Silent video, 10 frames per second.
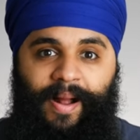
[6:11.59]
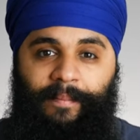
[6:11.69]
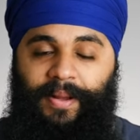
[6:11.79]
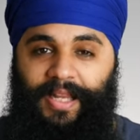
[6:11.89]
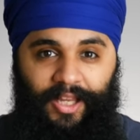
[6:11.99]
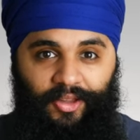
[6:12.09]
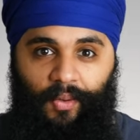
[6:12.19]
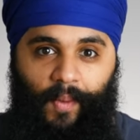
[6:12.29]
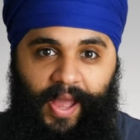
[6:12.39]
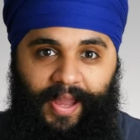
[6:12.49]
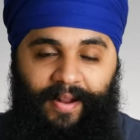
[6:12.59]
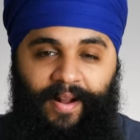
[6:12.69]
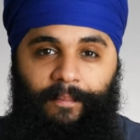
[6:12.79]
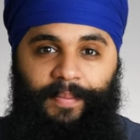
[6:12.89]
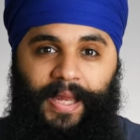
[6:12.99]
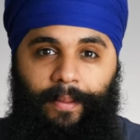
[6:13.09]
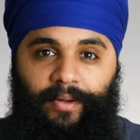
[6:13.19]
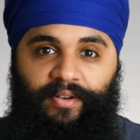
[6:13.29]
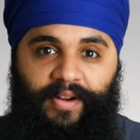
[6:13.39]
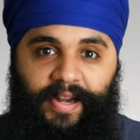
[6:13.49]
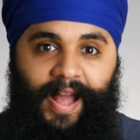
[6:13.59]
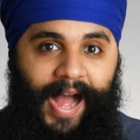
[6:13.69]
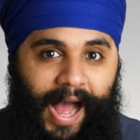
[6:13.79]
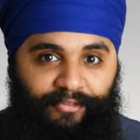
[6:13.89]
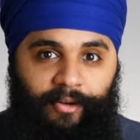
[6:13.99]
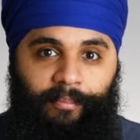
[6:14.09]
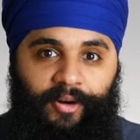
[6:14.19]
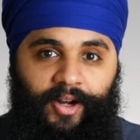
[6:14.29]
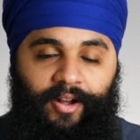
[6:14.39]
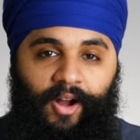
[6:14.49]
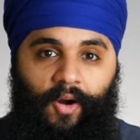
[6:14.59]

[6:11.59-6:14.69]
But either way, being able to read half a book